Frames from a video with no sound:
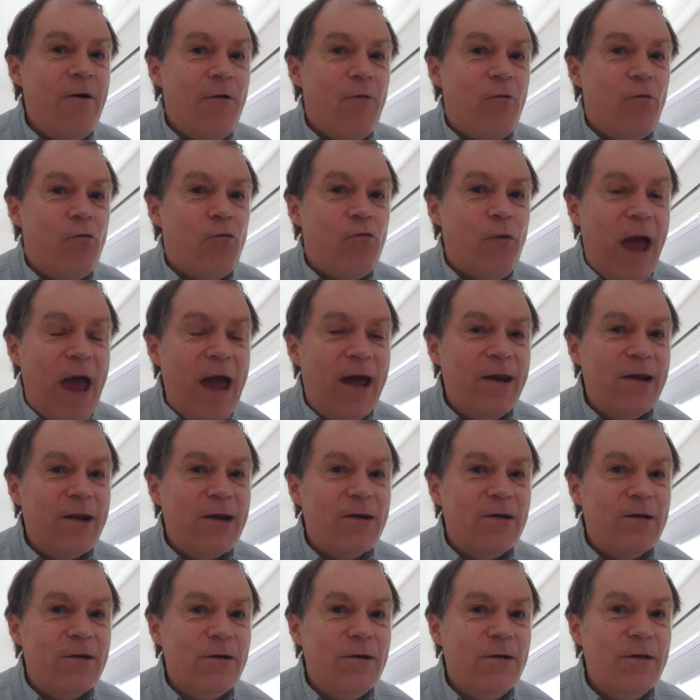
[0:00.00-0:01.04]

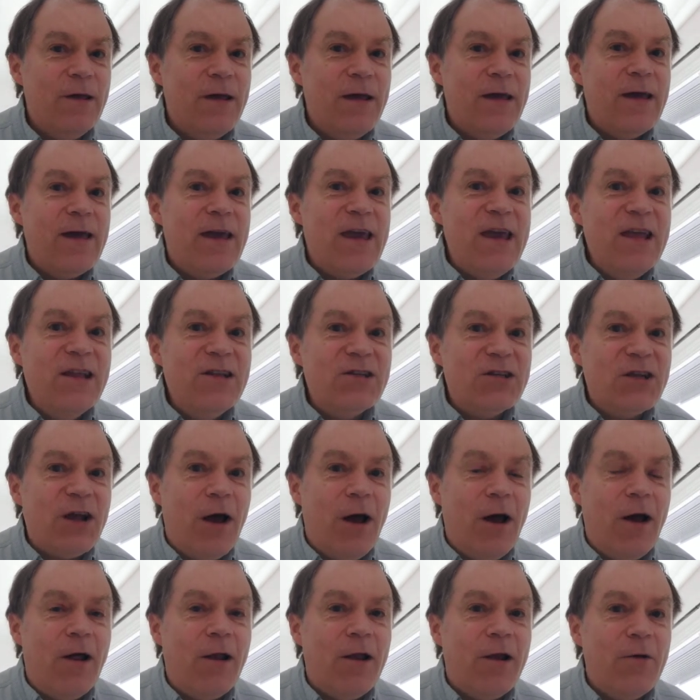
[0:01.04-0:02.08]
radical,
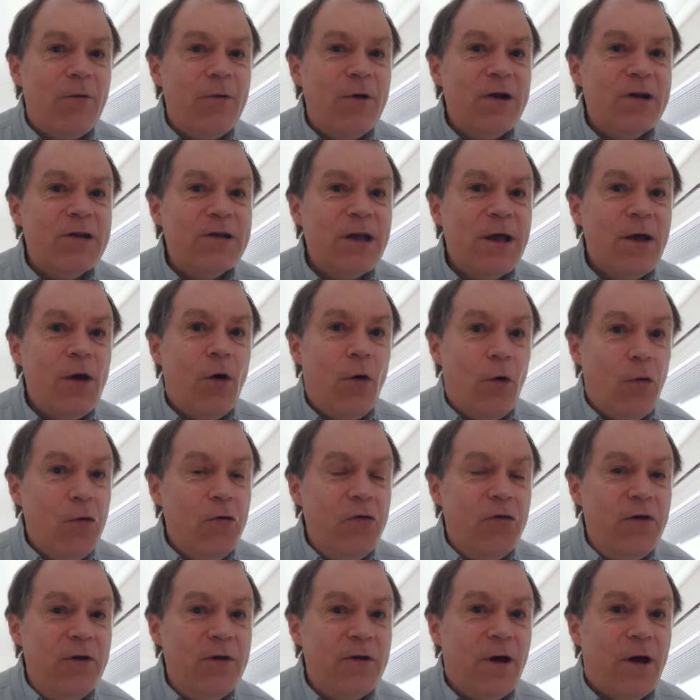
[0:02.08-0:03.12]
intolerant,
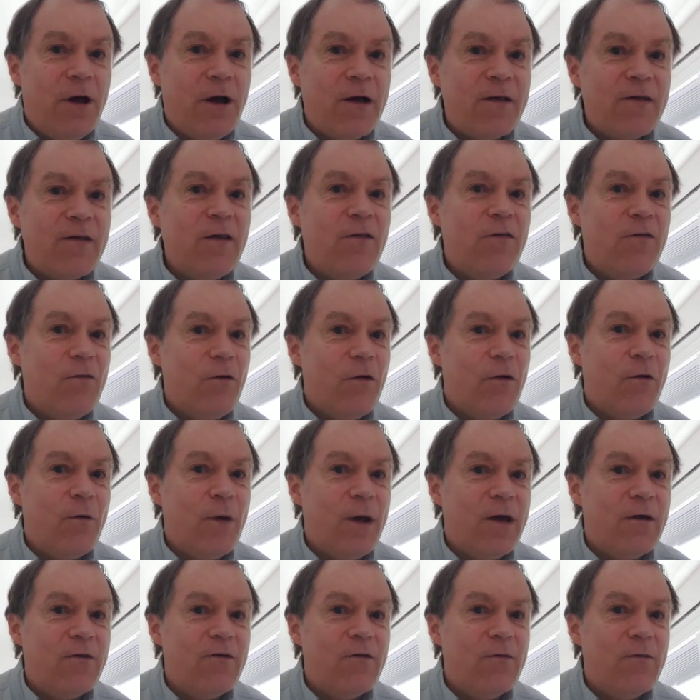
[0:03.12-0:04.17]
orthodox
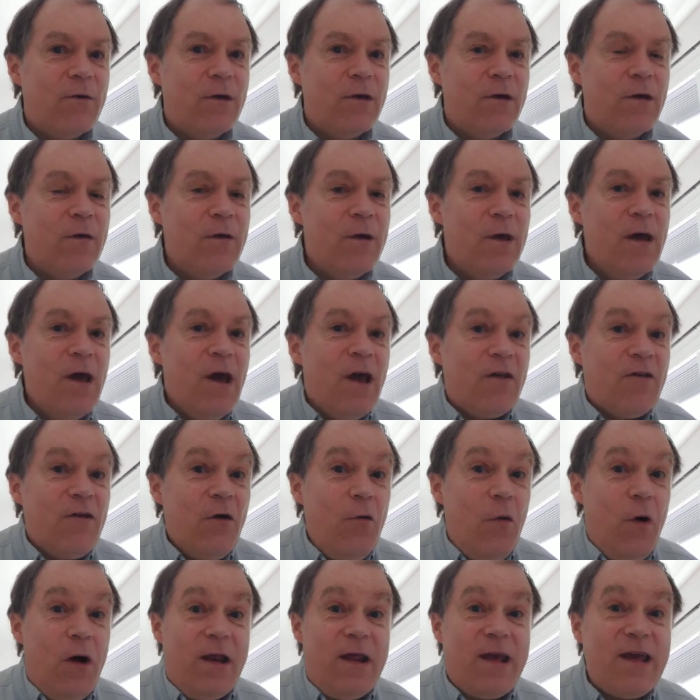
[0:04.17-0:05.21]
Zoroastrian. So
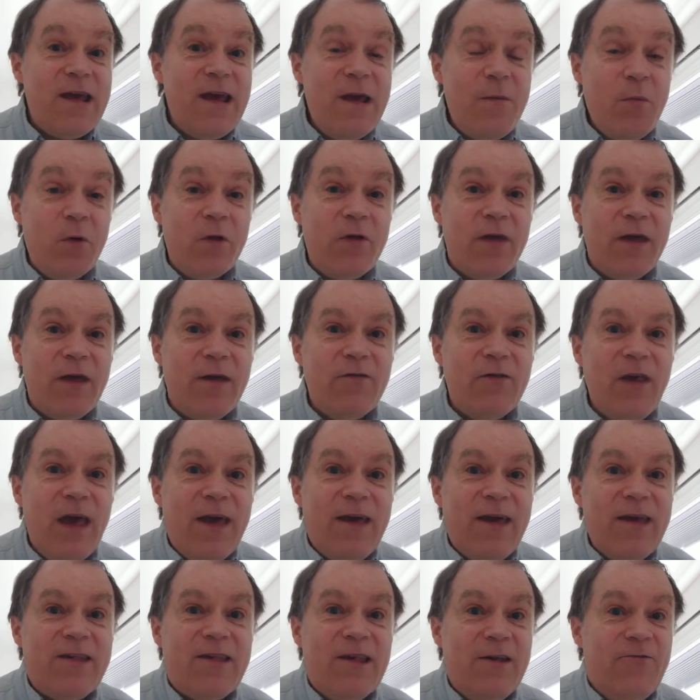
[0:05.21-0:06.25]
what he believes
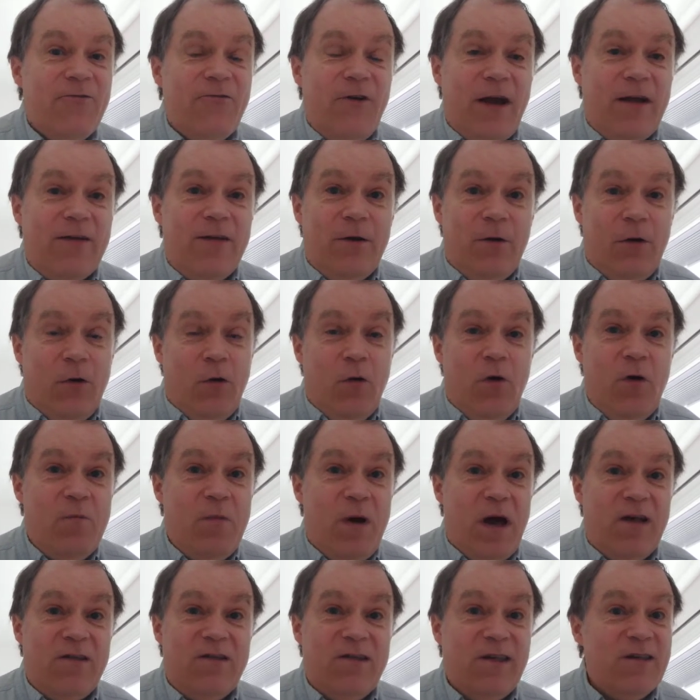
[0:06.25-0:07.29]
is, in fact, that Ahura
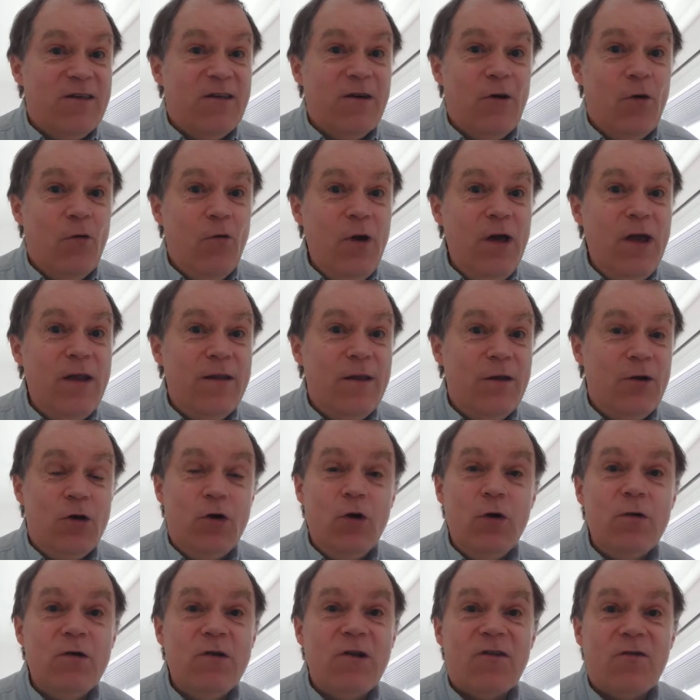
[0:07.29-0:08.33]
Mazda is going to win, and
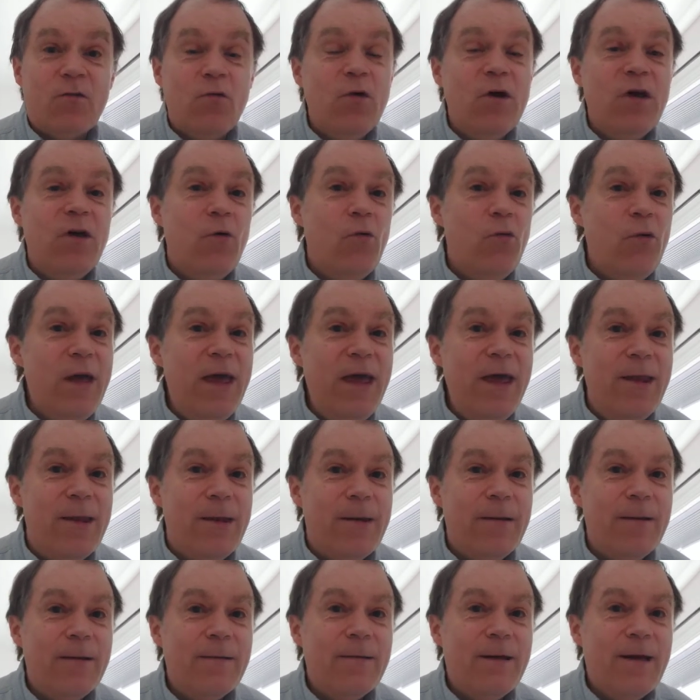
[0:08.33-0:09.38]
goodness will
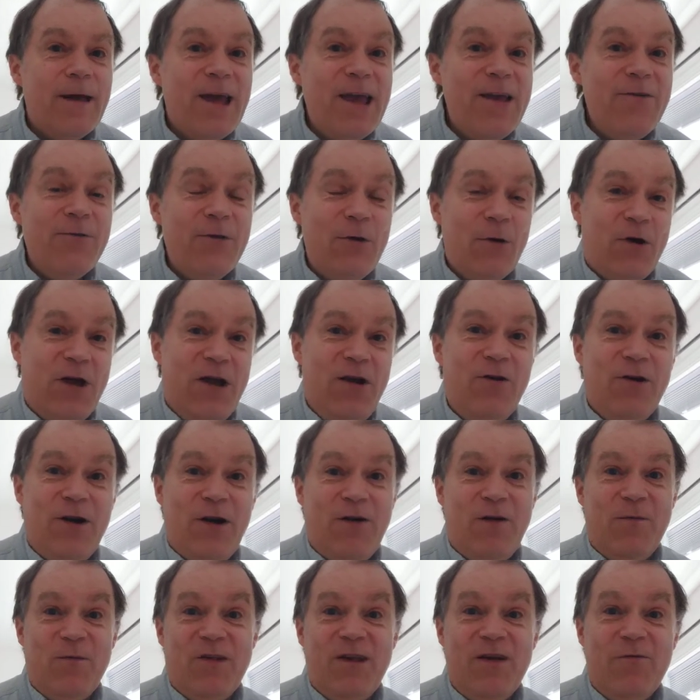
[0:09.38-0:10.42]
win. Even though
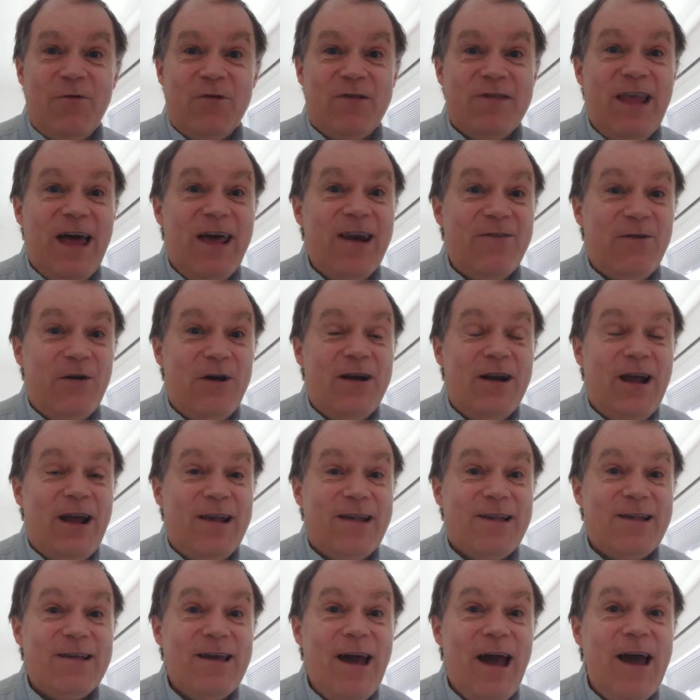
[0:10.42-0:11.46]
Kirdir himself was not a very
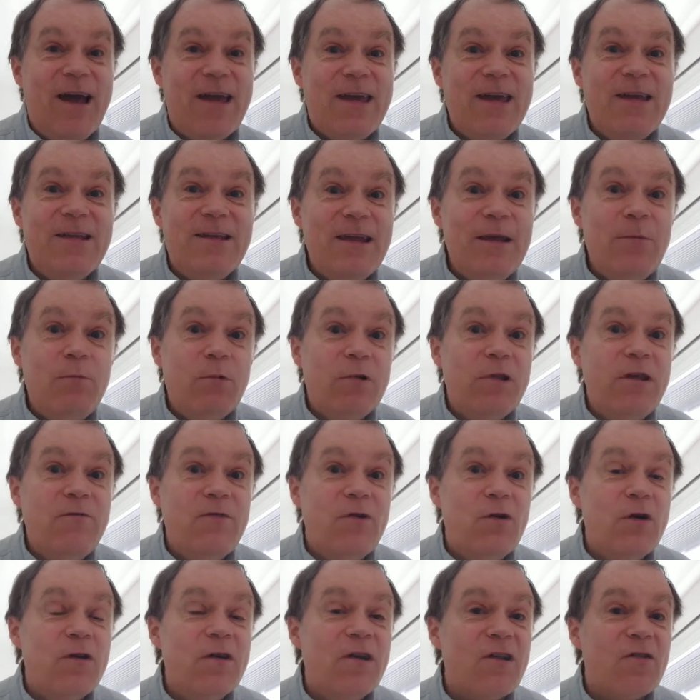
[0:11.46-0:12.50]
nice guy, he did believe
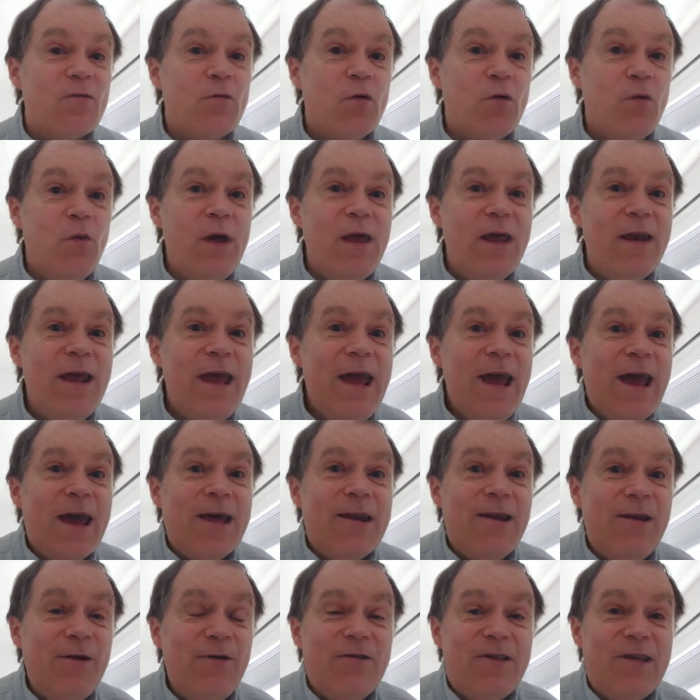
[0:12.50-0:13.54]
goodness would win.
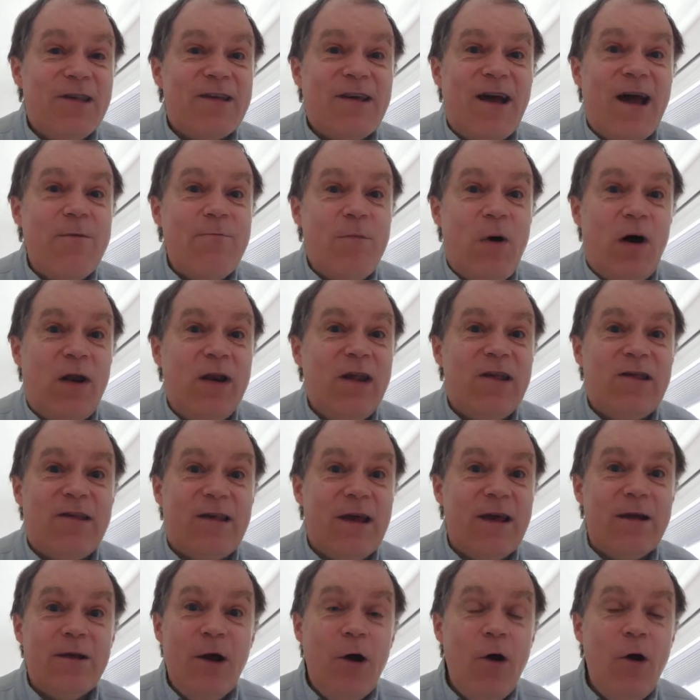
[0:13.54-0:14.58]
And here's this guy, Mani,
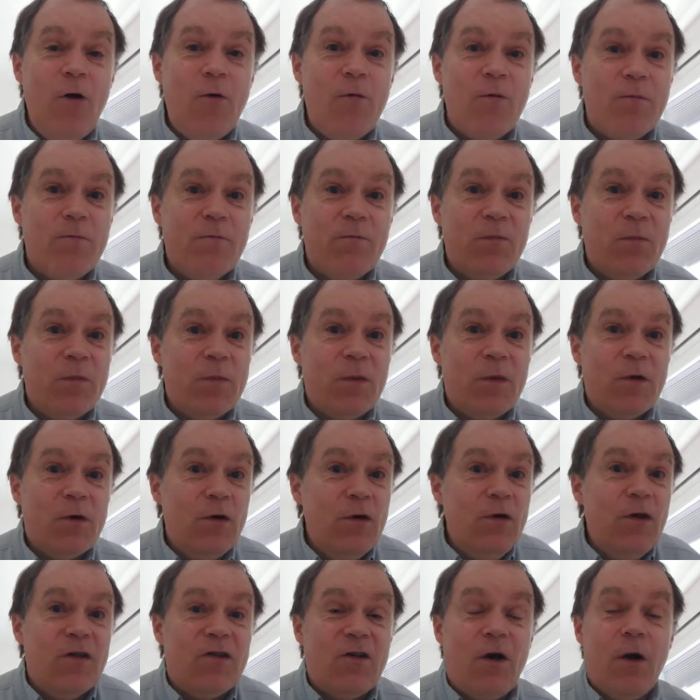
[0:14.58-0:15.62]
saying, no,
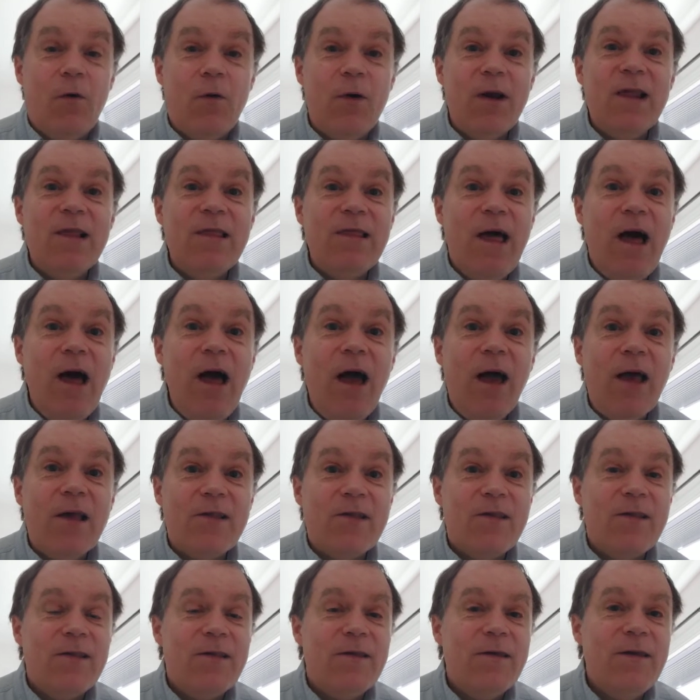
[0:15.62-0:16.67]
goodness already
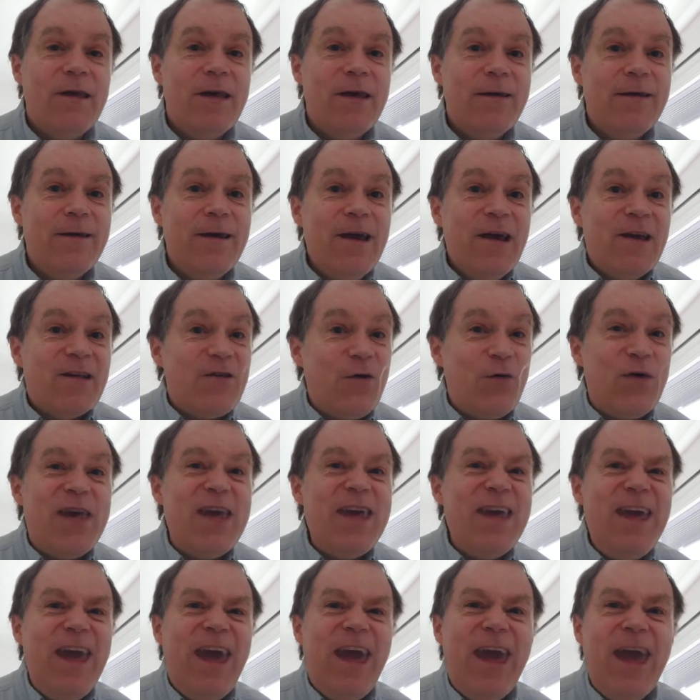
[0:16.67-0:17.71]
lost. So
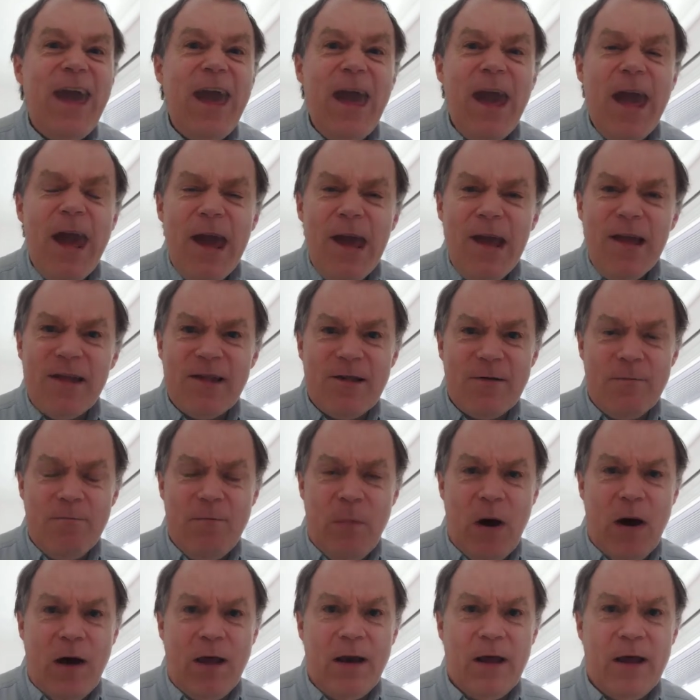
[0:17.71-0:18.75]
he hates
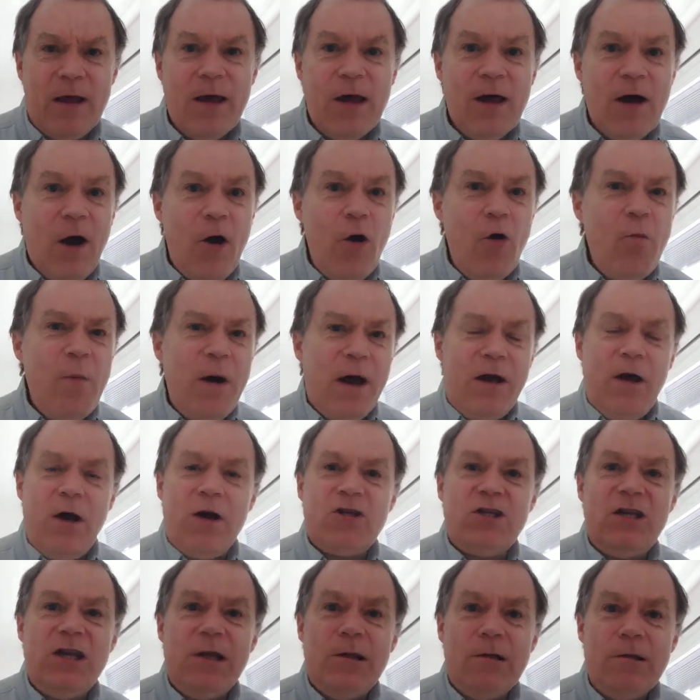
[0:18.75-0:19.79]
Mani. Oh my
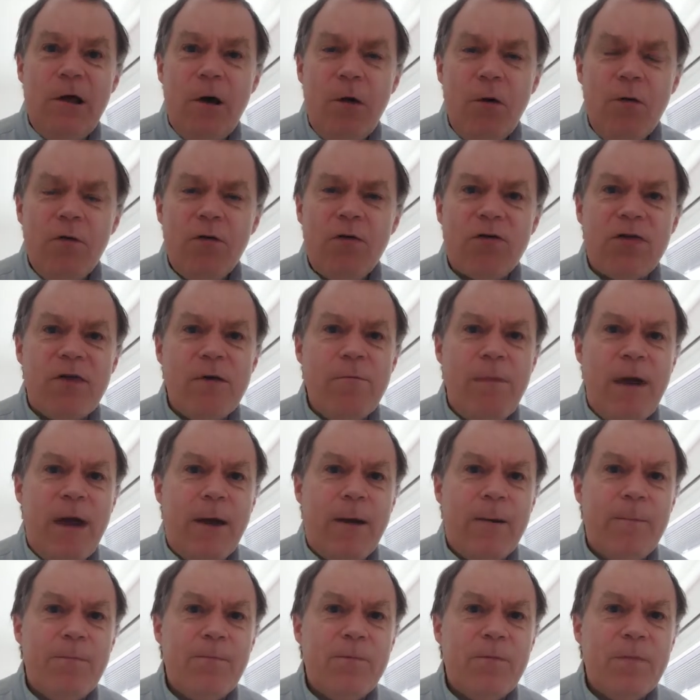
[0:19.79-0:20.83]
gosh, he loathed the
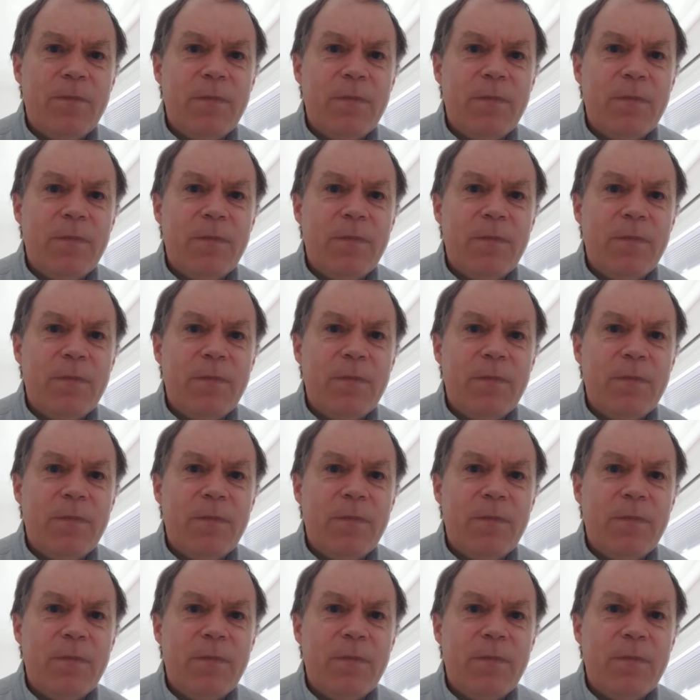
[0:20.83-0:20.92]
man.